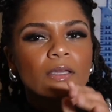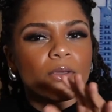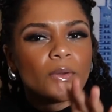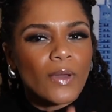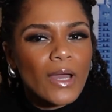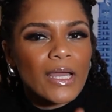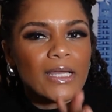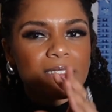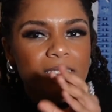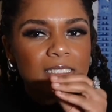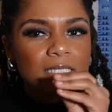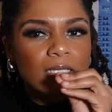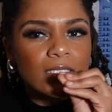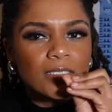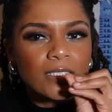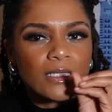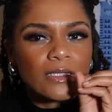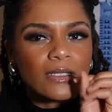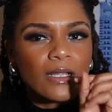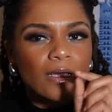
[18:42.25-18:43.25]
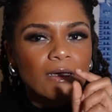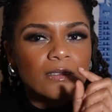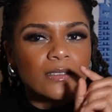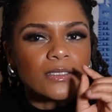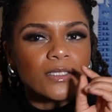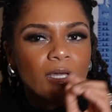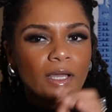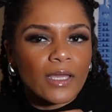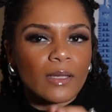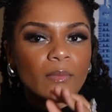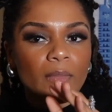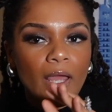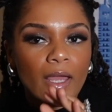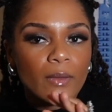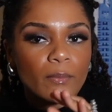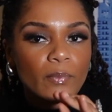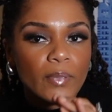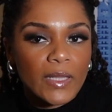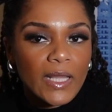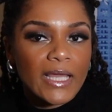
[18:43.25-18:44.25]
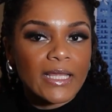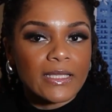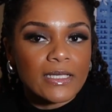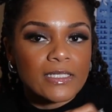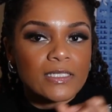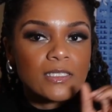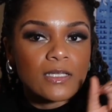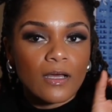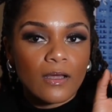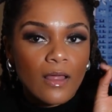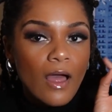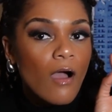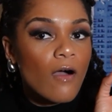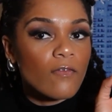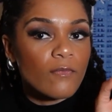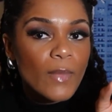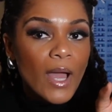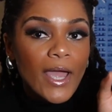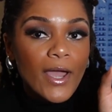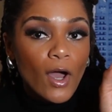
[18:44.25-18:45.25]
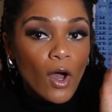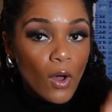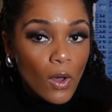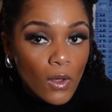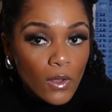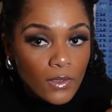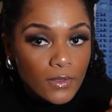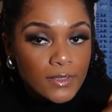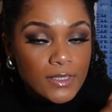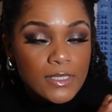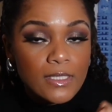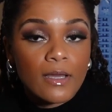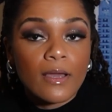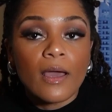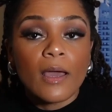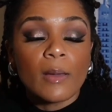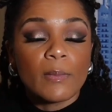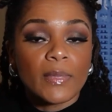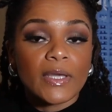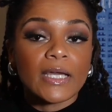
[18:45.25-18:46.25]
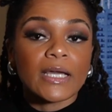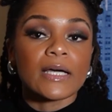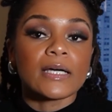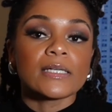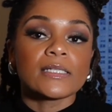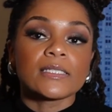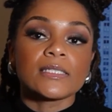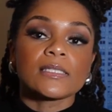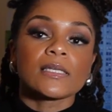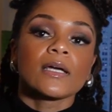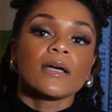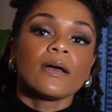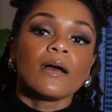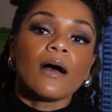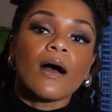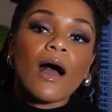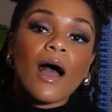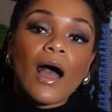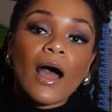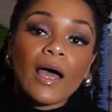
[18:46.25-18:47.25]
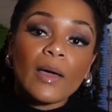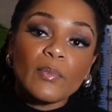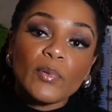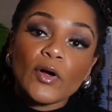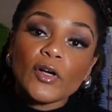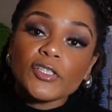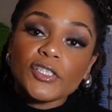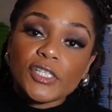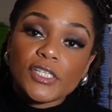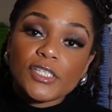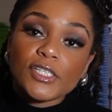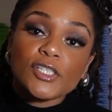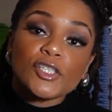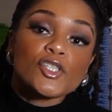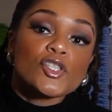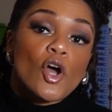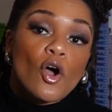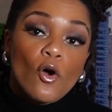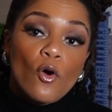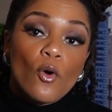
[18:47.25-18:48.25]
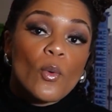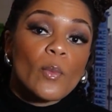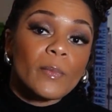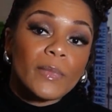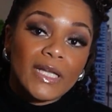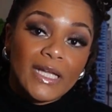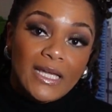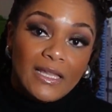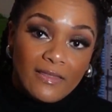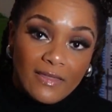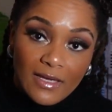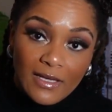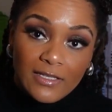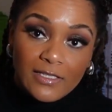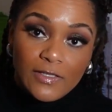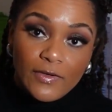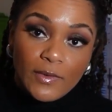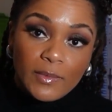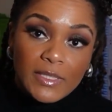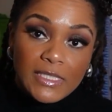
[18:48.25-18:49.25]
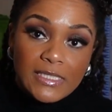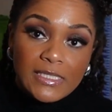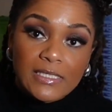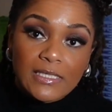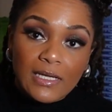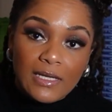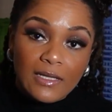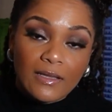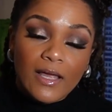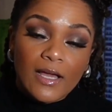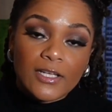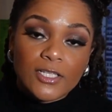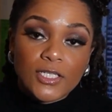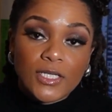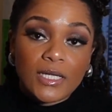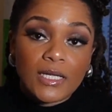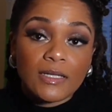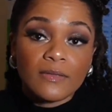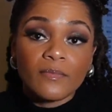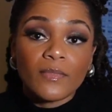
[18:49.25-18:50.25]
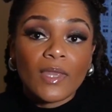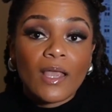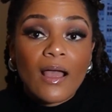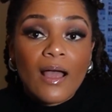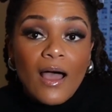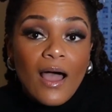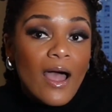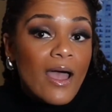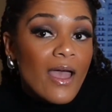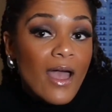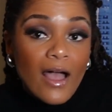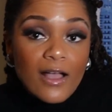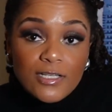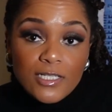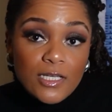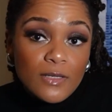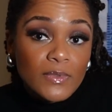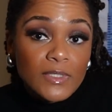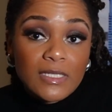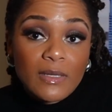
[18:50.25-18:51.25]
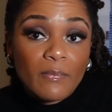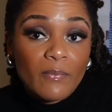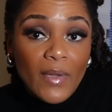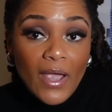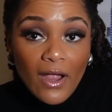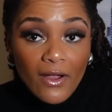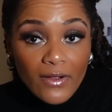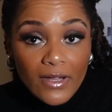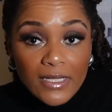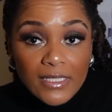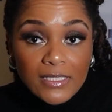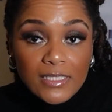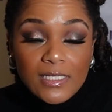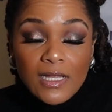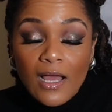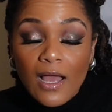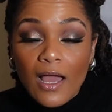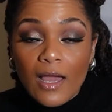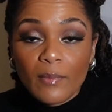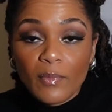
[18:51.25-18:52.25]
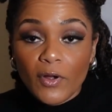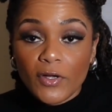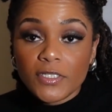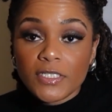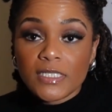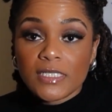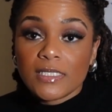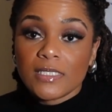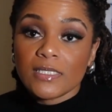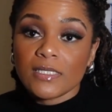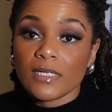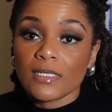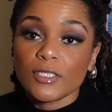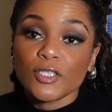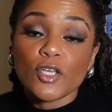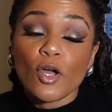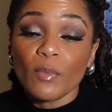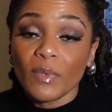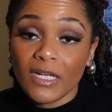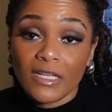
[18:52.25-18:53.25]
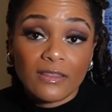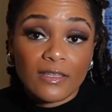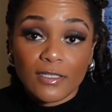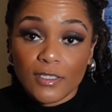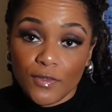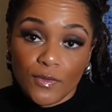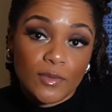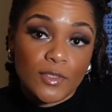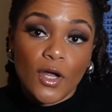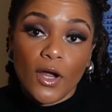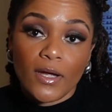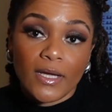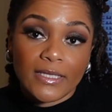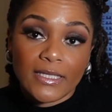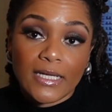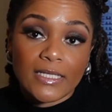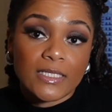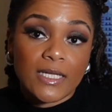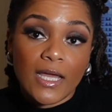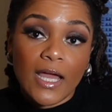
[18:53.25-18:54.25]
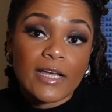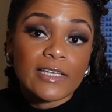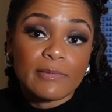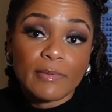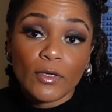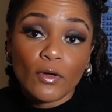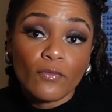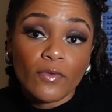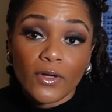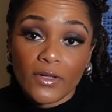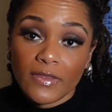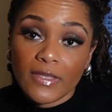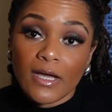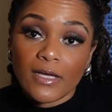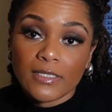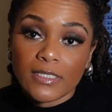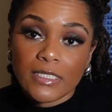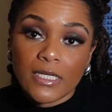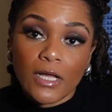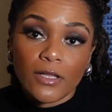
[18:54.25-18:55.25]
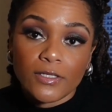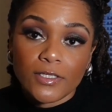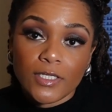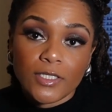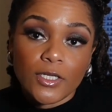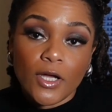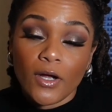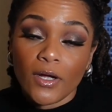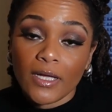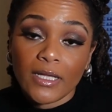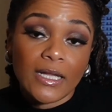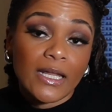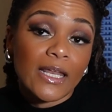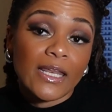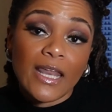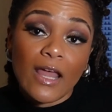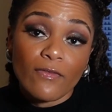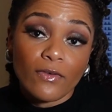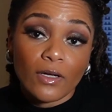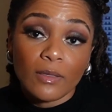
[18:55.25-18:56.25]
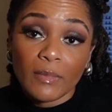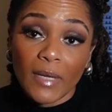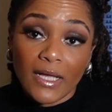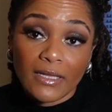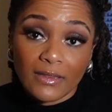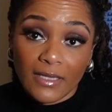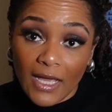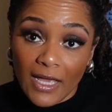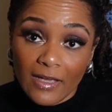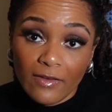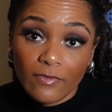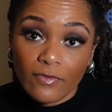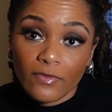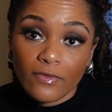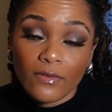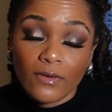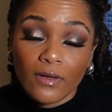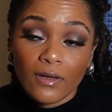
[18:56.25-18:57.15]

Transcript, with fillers: you guys look at my playlist of my hauls because I purchased so many things from this collection. I actually was embarrassed. I purchased so many things from Target that day. I spent over a thousand dollars at Target never in my life.